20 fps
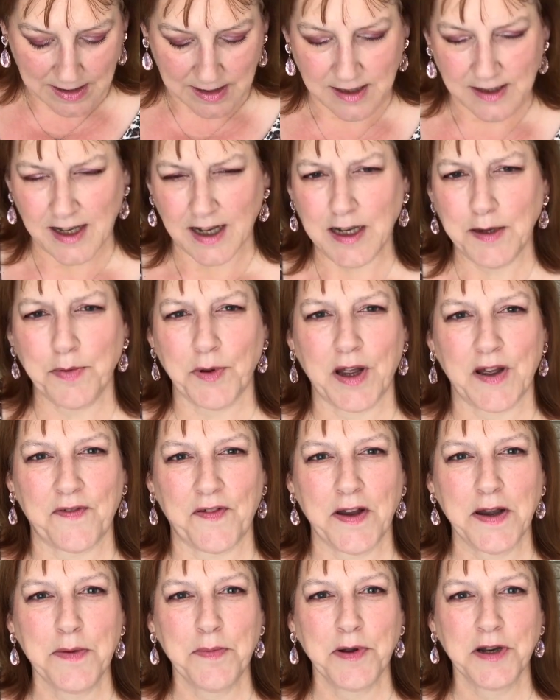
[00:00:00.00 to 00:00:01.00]
If
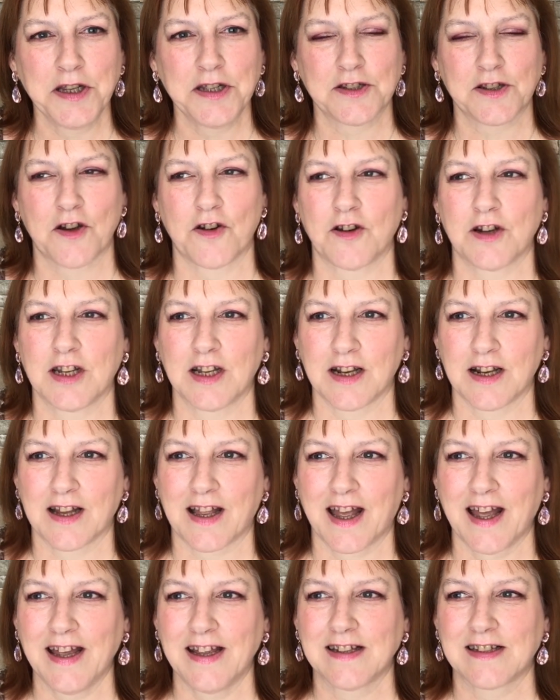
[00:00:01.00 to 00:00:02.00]
anybody's got little
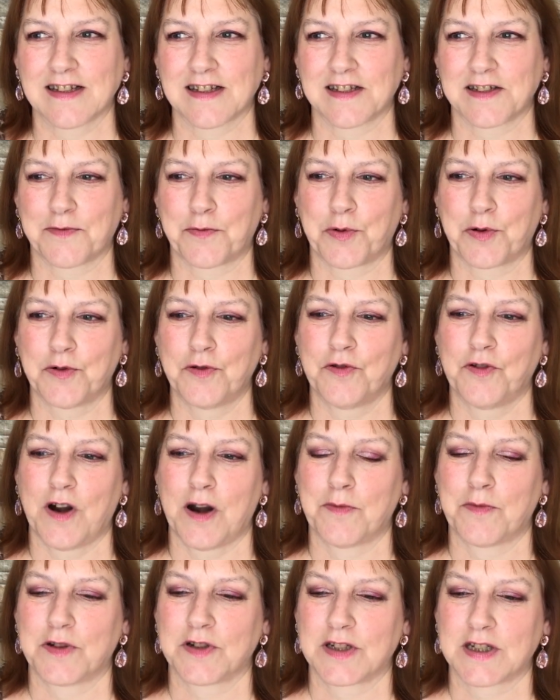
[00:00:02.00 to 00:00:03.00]
kids, there's a
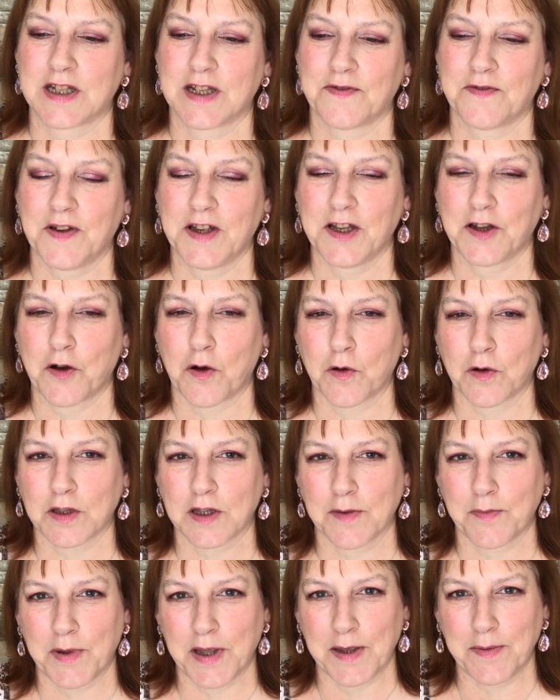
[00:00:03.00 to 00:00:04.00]
program on TV called
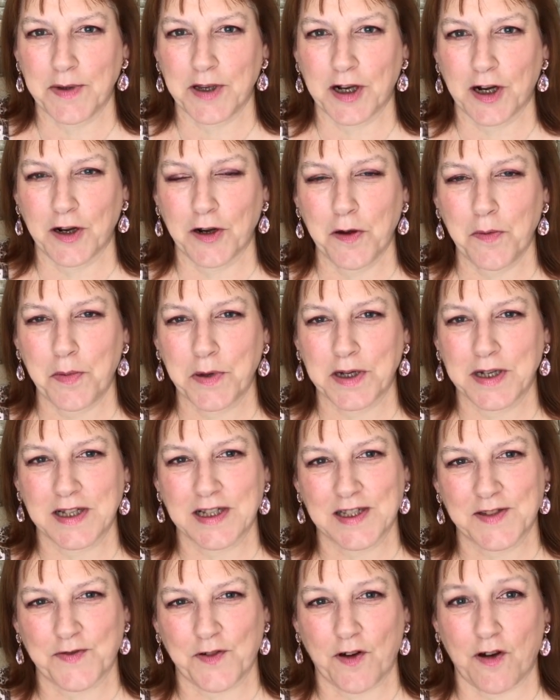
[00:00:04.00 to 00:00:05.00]
the Baby Club, and
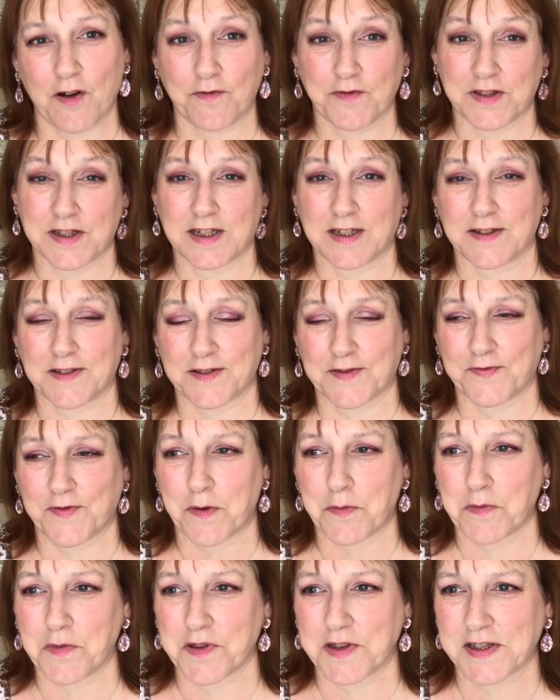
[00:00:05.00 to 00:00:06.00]
it's for
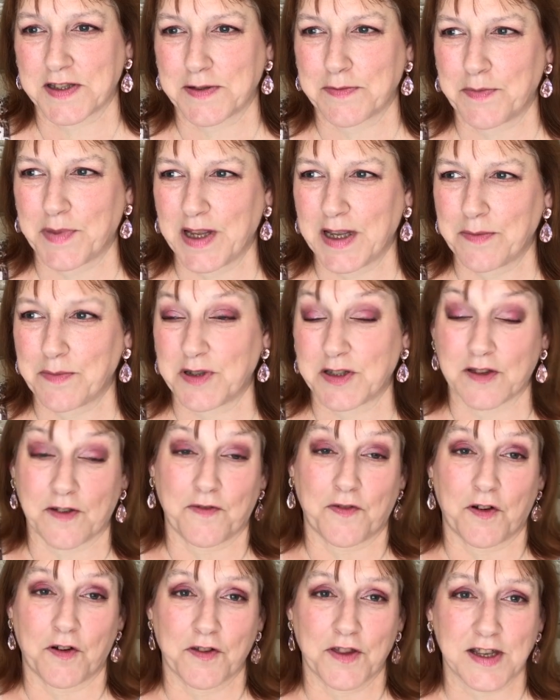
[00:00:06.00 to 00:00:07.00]
mothers and babies, or
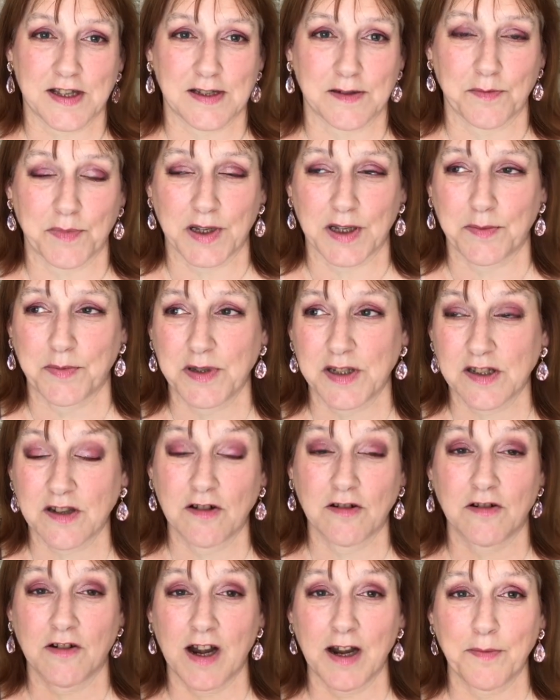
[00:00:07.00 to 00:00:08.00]
fathers and babies, or
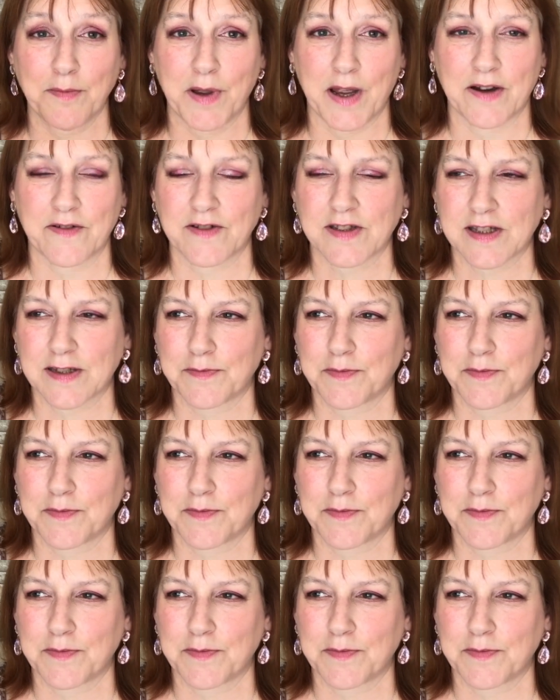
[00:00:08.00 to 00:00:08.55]
grandparents